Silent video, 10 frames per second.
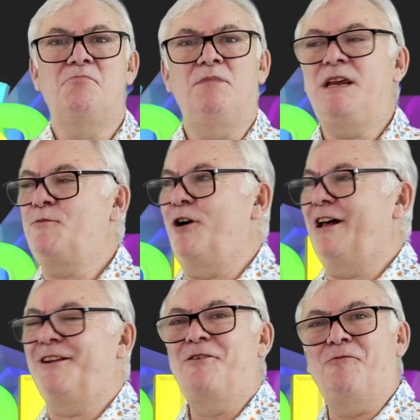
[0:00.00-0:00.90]

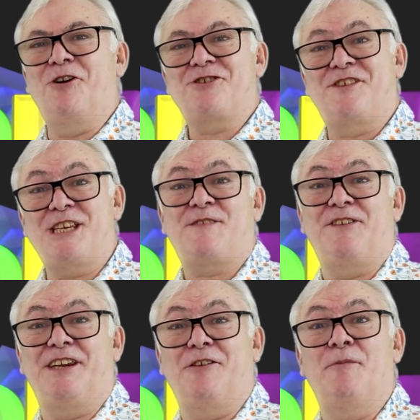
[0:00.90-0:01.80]
Meanwhile, watch this
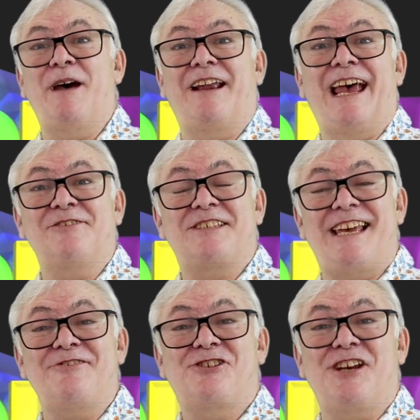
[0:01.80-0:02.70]
video about how
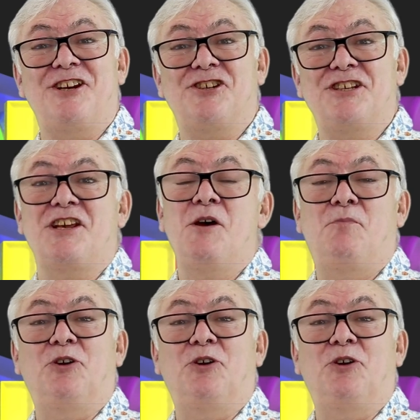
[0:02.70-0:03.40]
sound changes